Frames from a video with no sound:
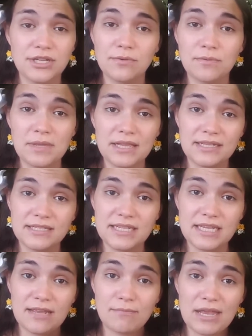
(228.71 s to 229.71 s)
it will be
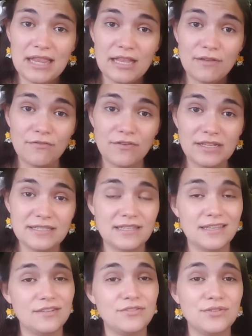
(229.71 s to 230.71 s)
listed in my little friends
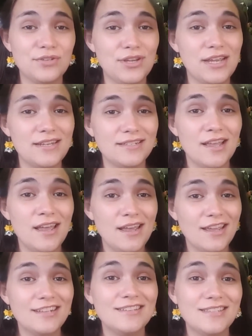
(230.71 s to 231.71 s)
list, so you guys
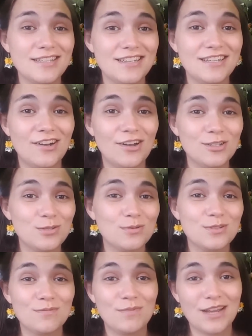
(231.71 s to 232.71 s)
can see all
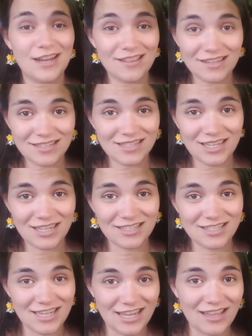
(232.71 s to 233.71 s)
sorts of behind the
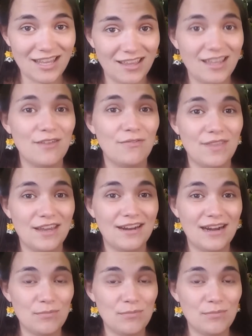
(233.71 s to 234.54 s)
scenes daily life there.